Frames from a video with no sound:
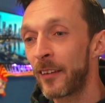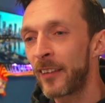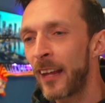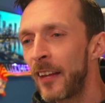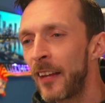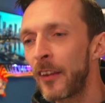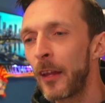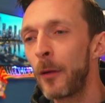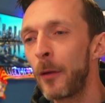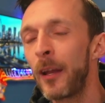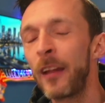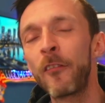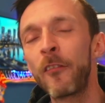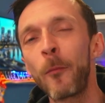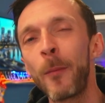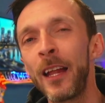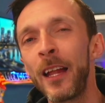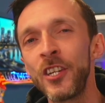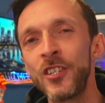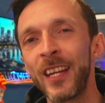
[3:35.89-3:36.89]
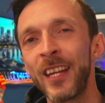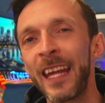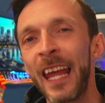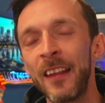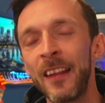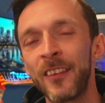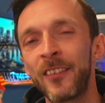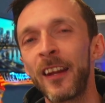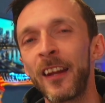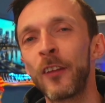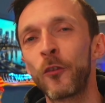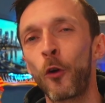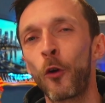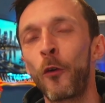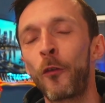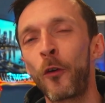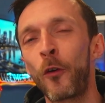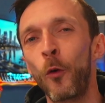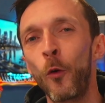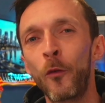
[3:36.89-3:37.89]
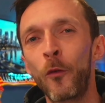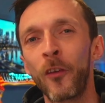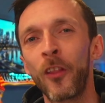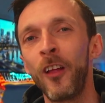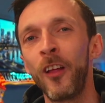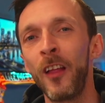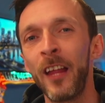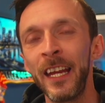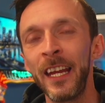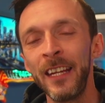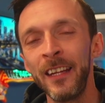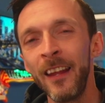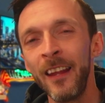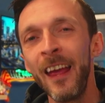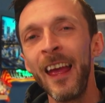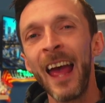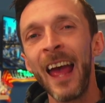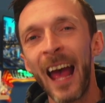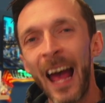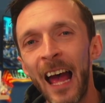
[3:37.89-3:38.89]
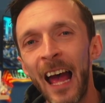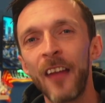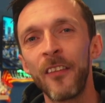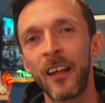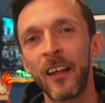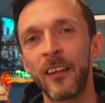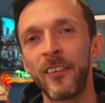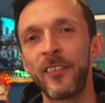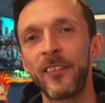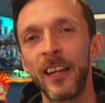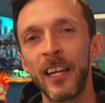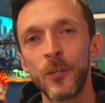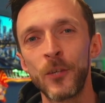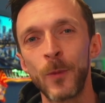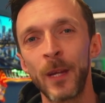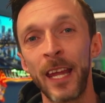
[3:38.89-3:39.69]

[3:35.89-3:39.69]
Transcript: Sadly, I never managed to get the direct offer over the line at that stage,